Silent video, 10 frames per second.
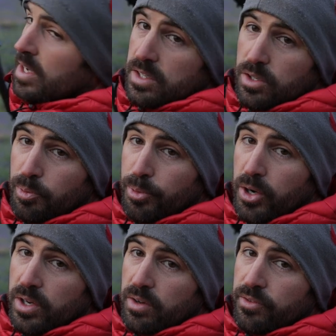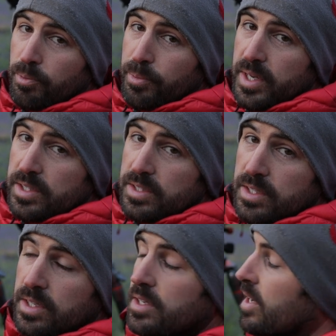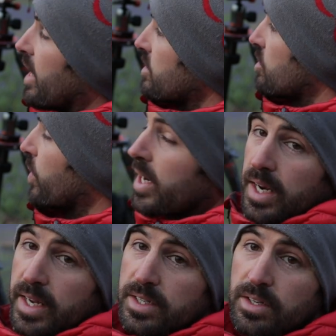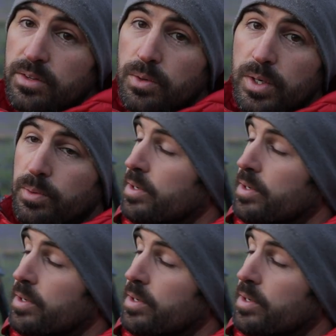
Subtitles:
It's not burning off the mist as quickly as I thought it